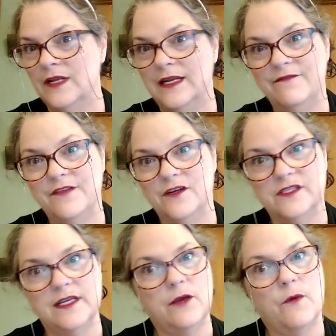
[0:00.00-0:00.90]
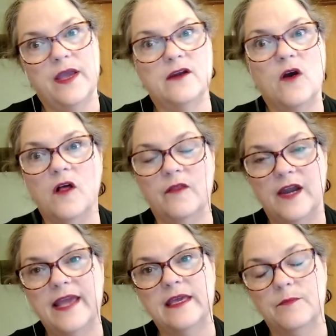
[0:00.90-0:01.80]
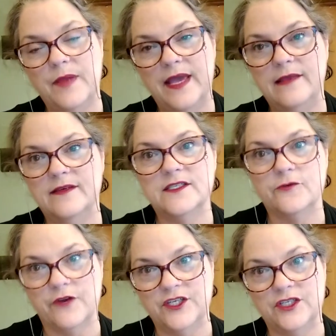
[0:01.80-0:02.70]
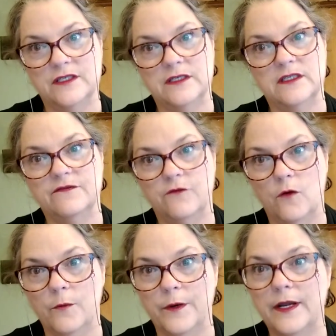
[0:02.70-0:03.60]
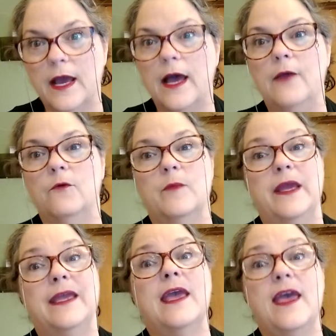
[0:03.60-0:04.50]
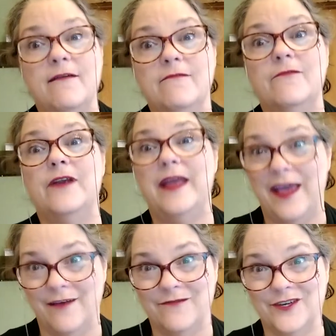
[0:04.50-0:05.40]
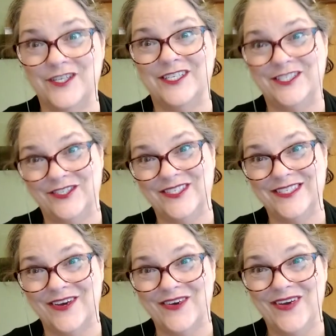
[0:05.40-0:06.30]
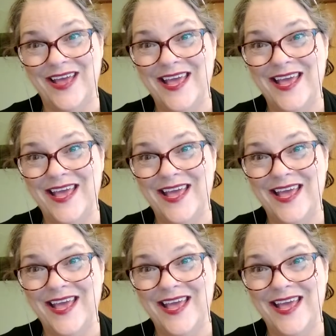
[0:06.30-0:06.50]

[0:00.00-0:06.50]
And if there's any way at all that I can pay this graciousness forward, I will make every effort to do so.